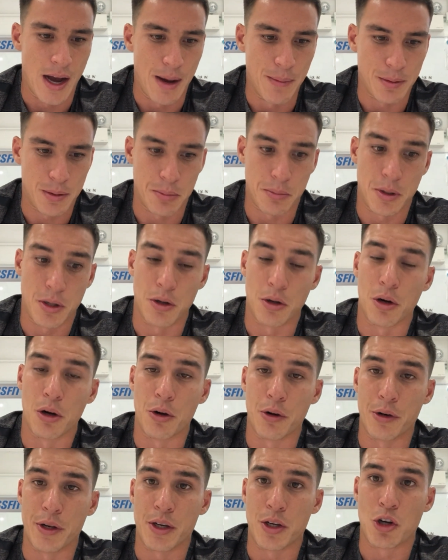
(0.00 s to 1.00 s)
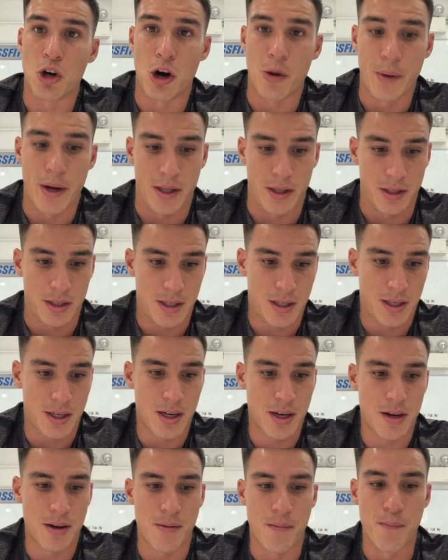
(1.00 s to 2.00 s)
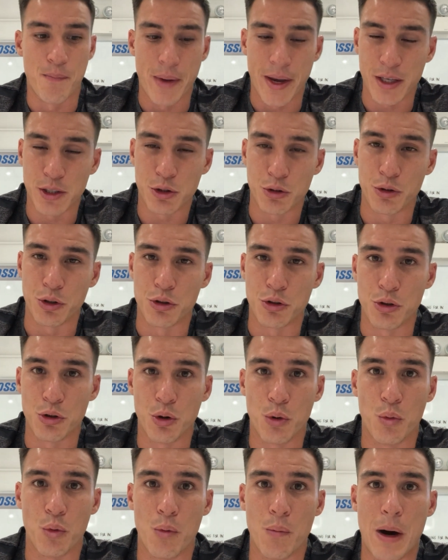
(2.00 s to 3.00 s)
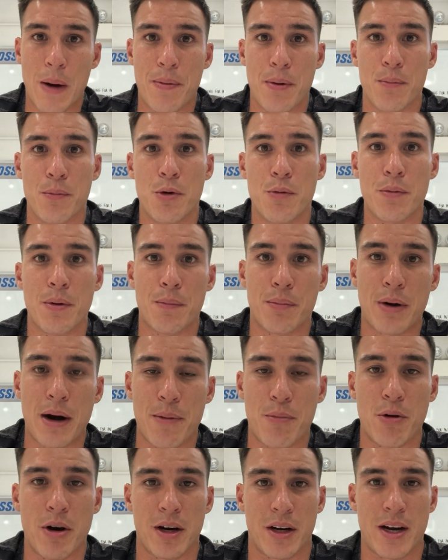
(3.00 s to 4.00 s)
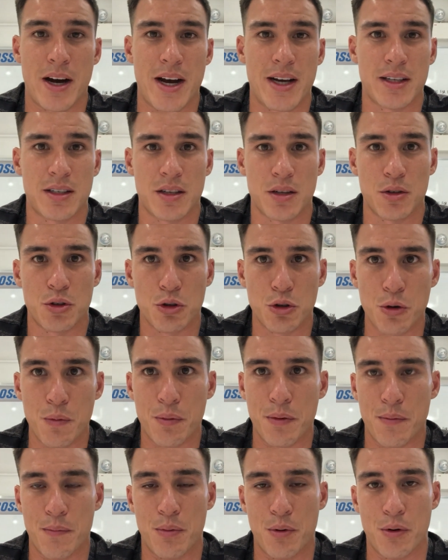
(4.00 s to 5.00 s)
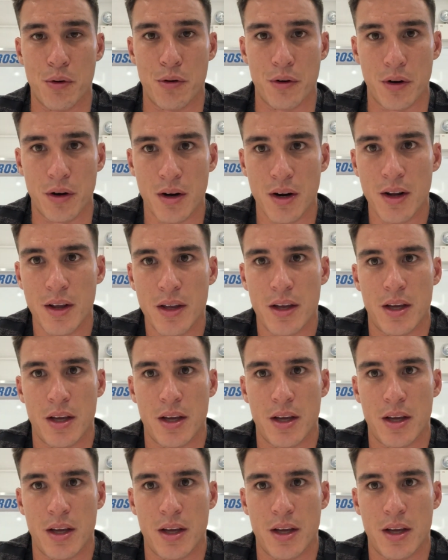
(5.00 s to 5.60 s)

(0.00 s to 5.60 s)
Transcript: Some concluding comments. Make sure you do your warm-up and movement prep work, guys. Super important.